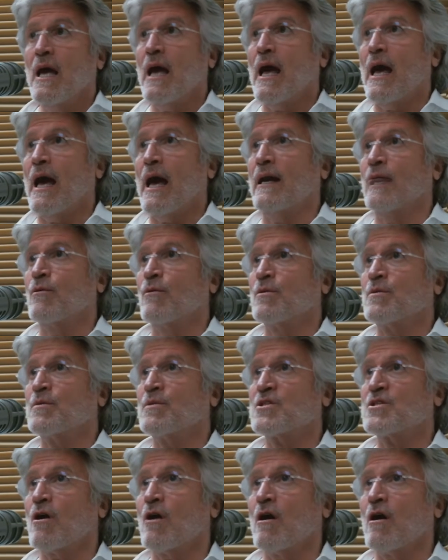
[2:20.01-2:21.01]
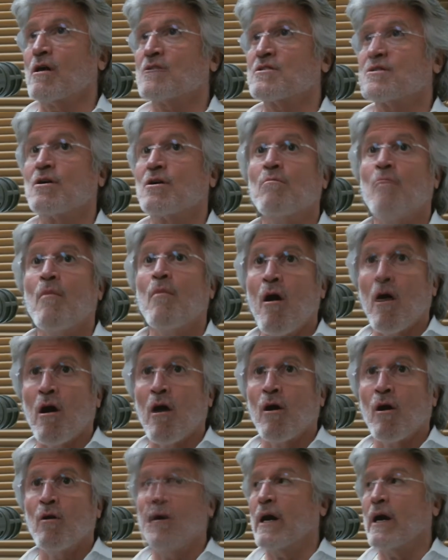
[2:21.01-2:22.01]
And it will start
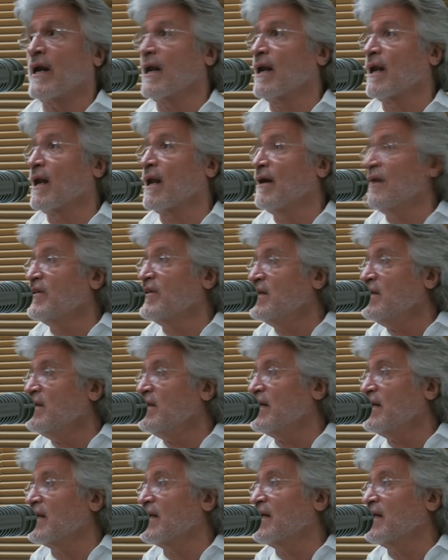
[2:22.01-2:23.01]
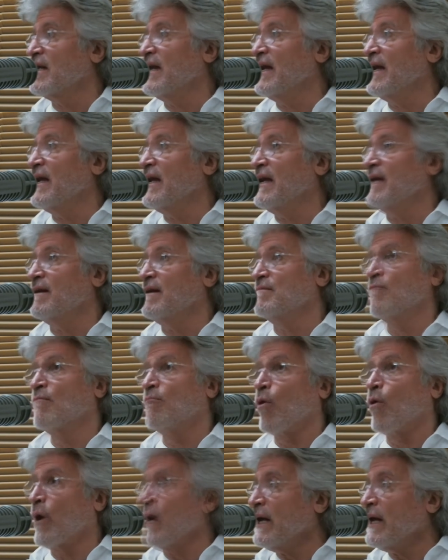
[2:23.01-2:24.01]
tomorrow at 11 in the
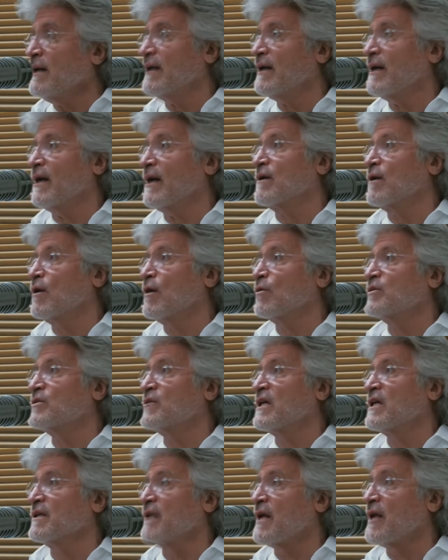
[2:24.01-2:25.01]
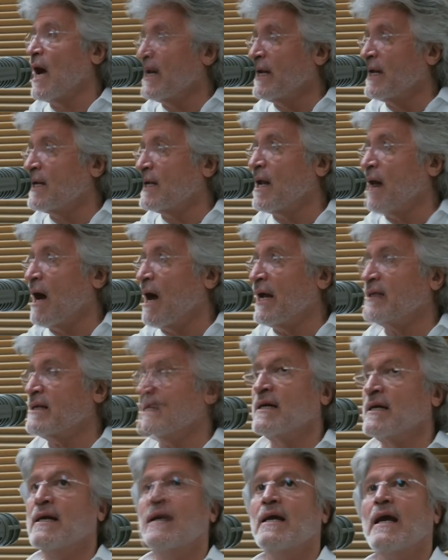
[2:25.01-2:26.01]
morning and mm-hmm. go till 9 at night.
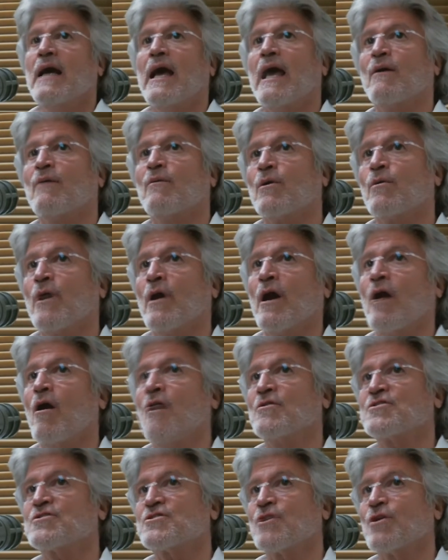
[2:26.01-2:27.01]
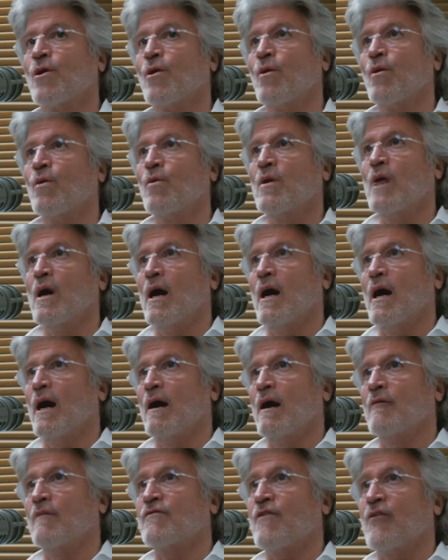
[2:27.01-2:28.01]
And we'll run also
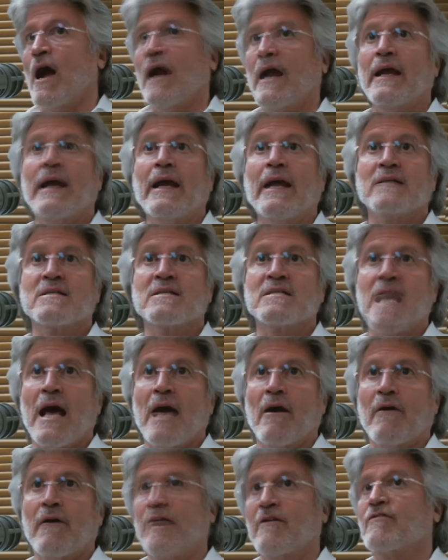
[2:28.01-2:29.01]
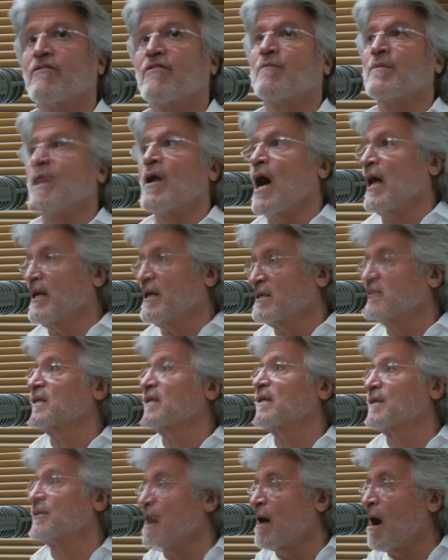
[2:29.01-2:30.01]
uh, Friday and Saturday from 9
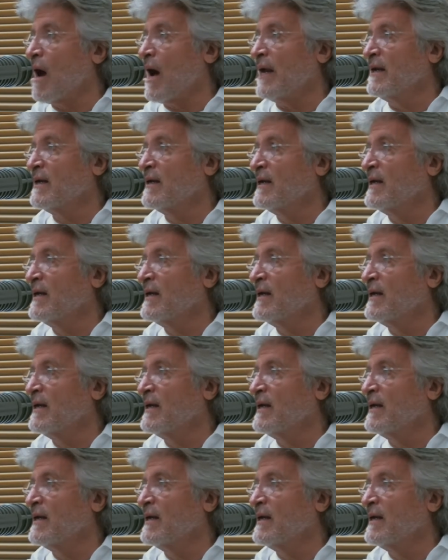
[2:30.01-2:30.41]
until 9.